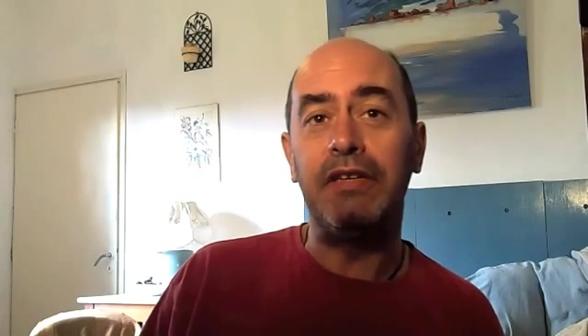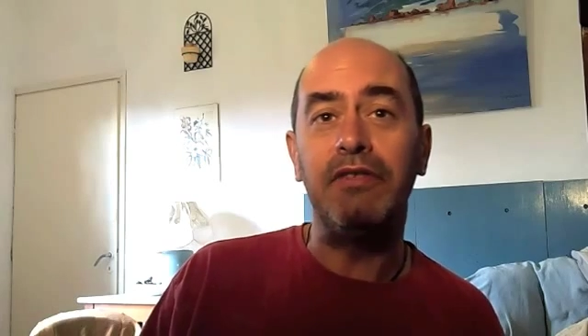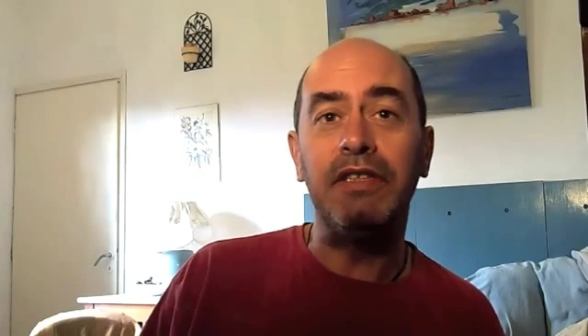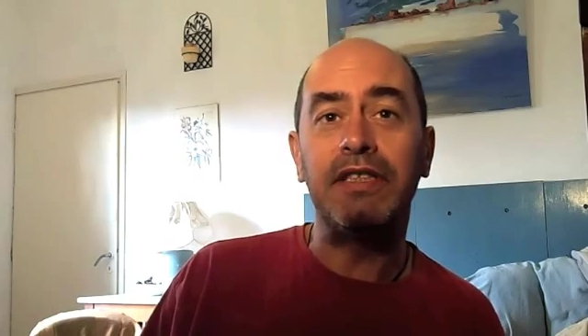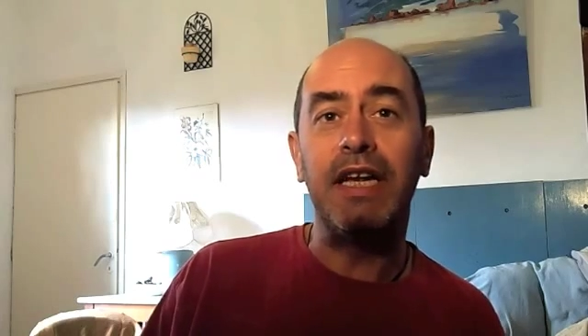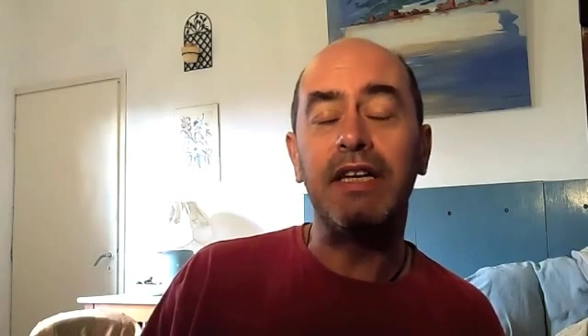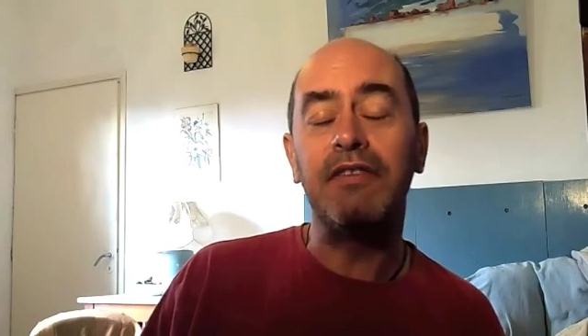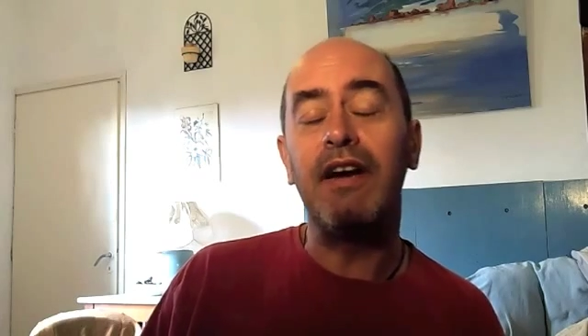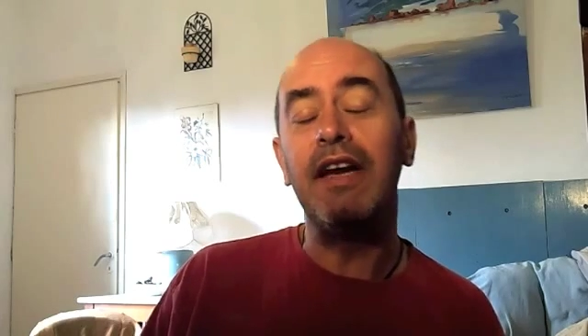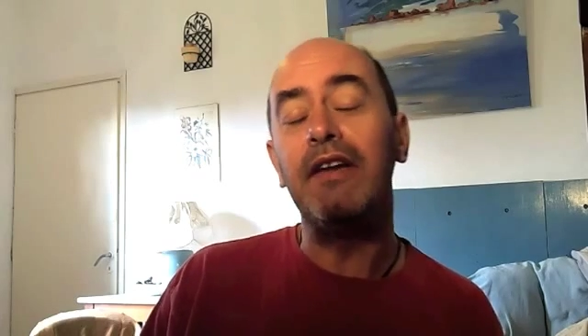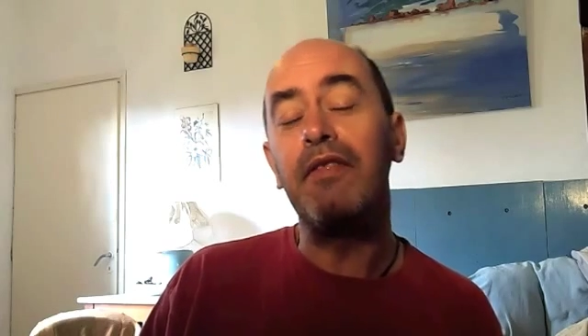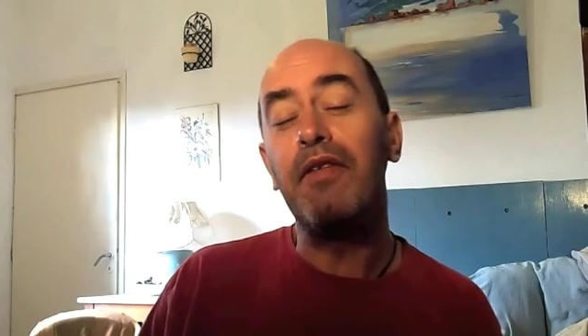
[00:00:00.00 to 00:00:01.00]
degrees
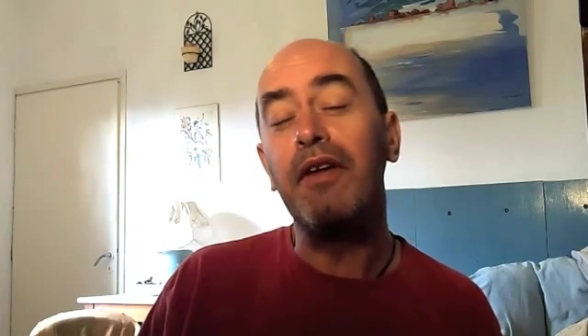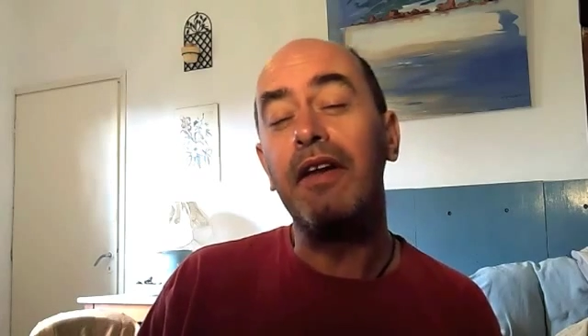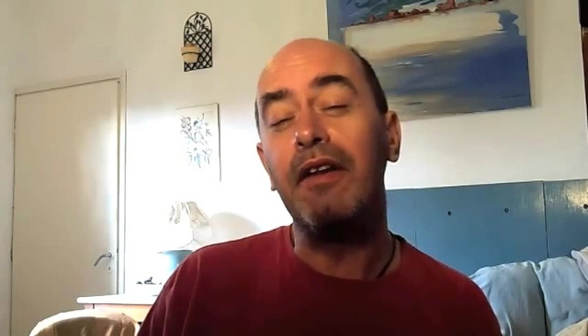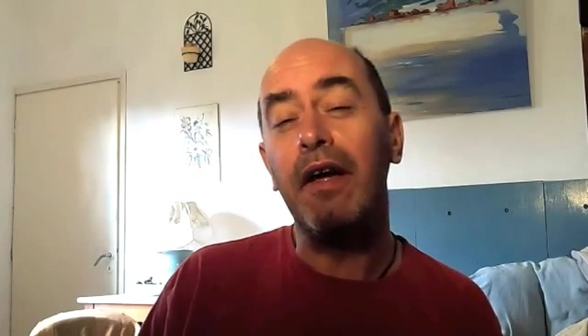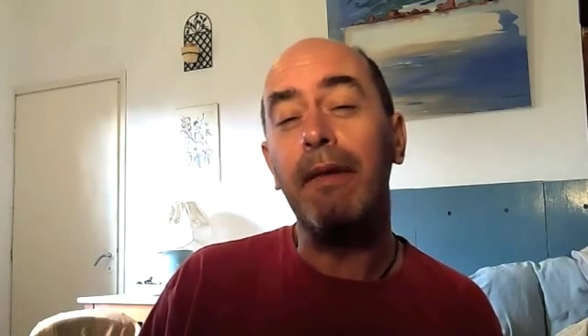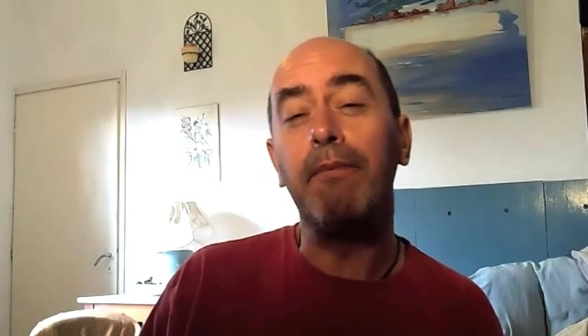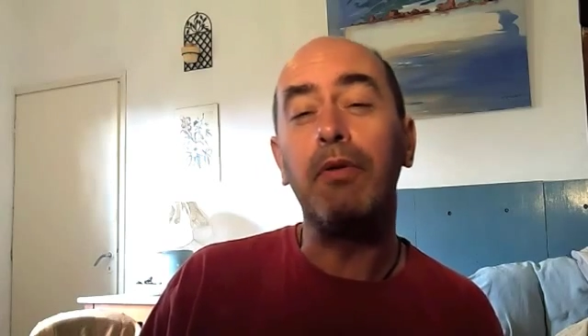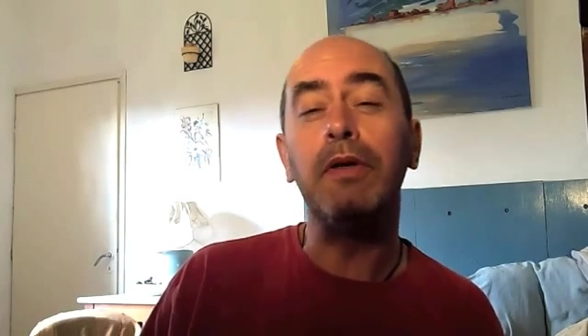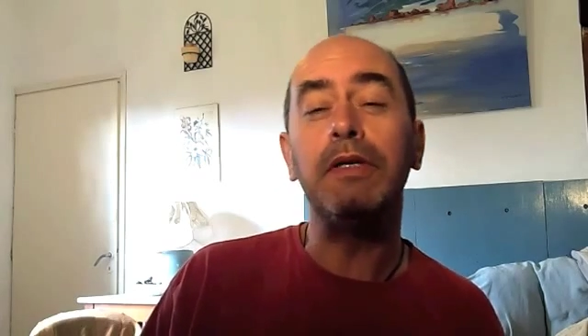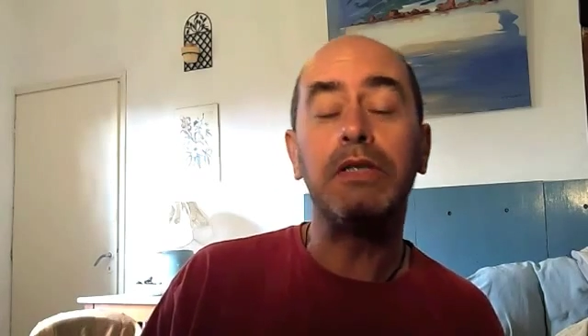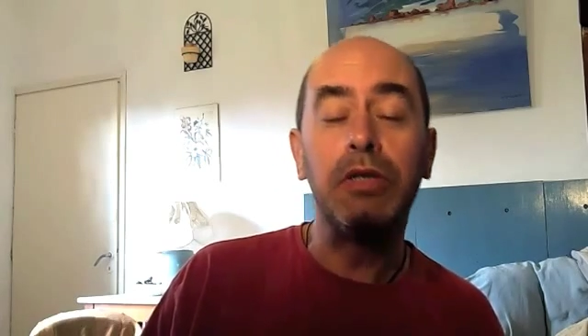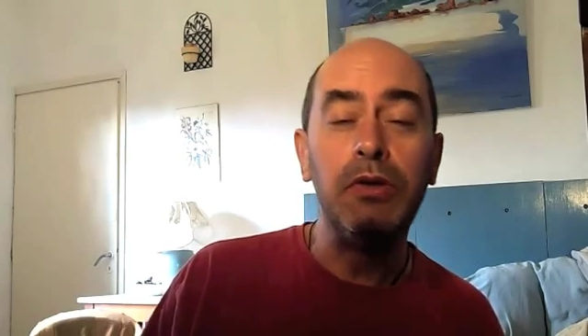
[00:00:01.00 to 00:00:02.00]
centigrade and
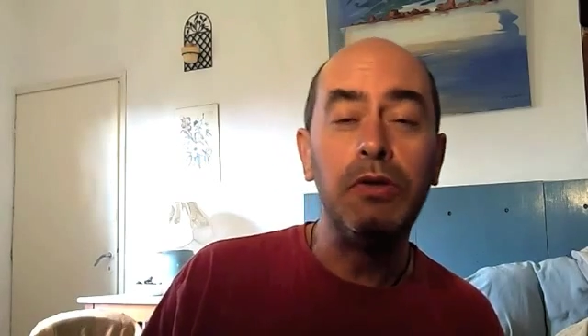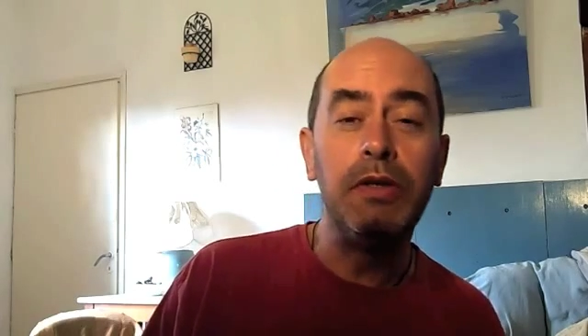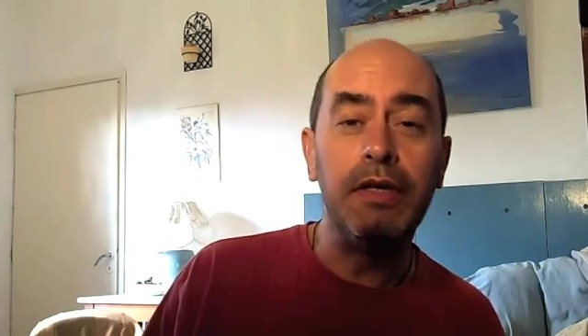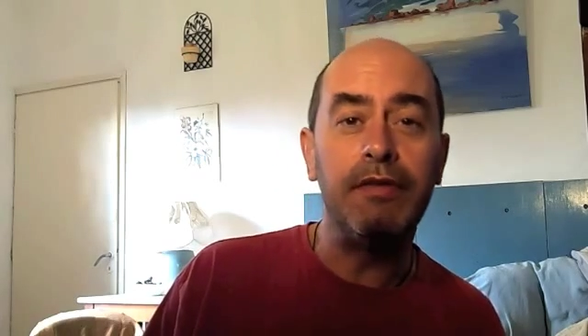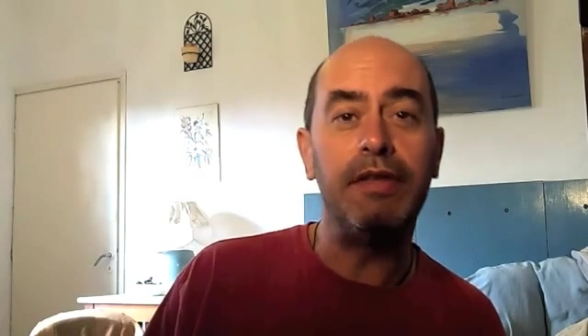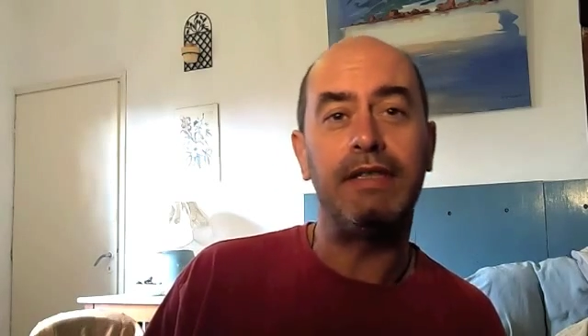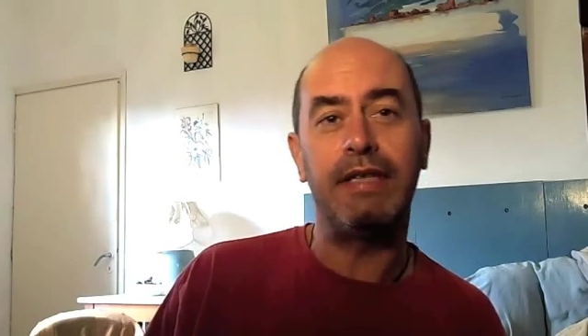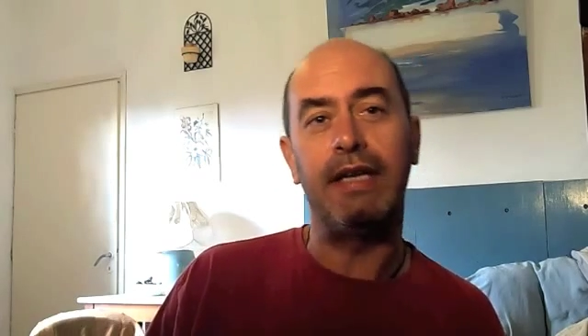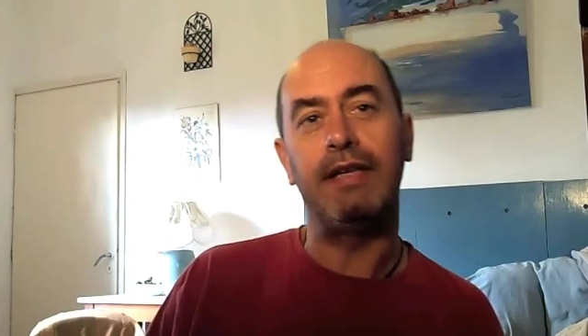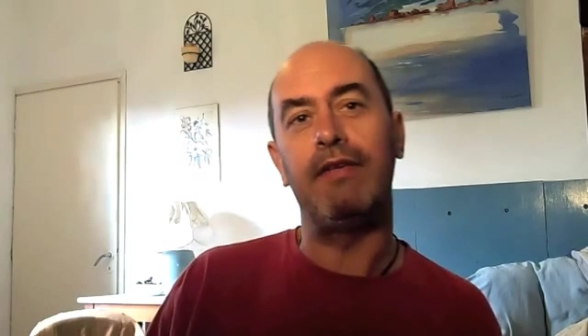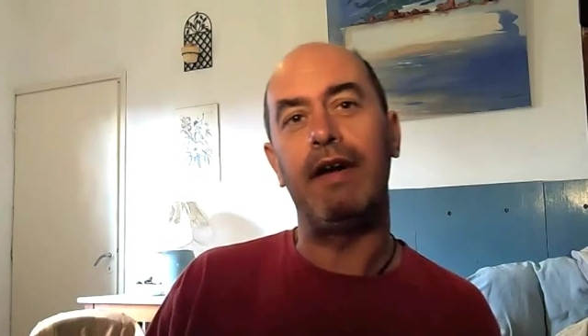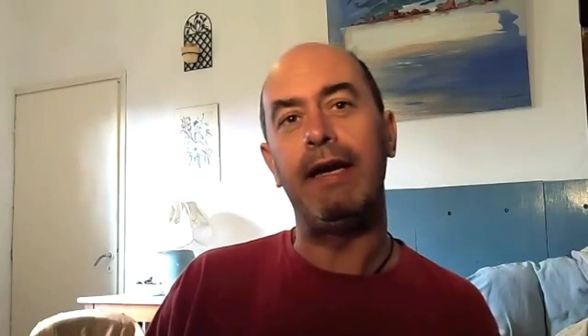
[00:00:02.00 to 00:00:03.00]
39.2 degrees
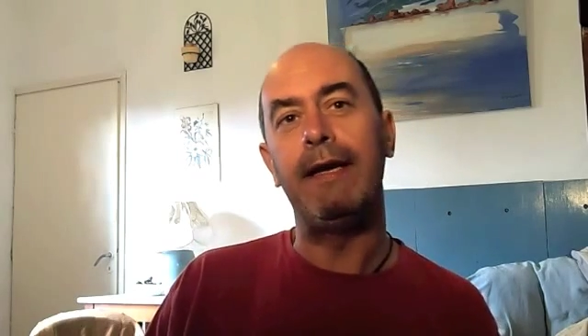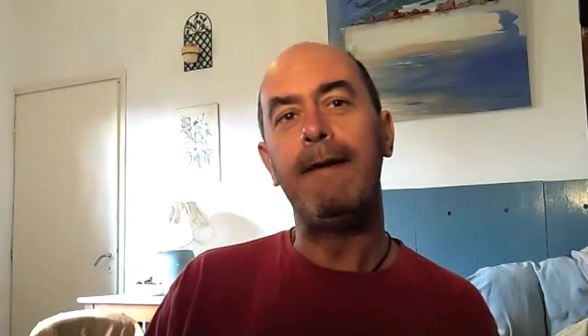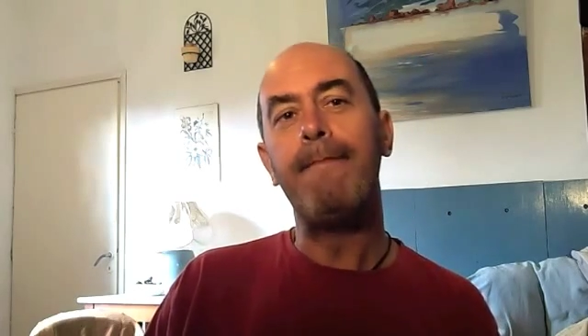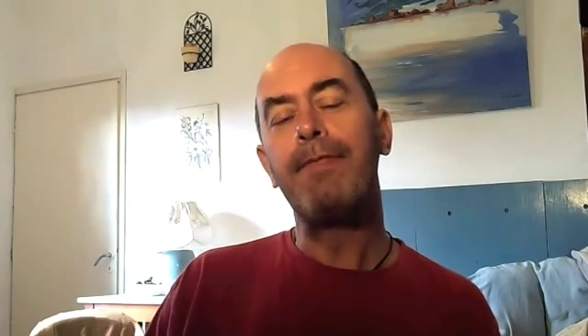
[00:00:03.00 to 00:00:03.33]
centigrade.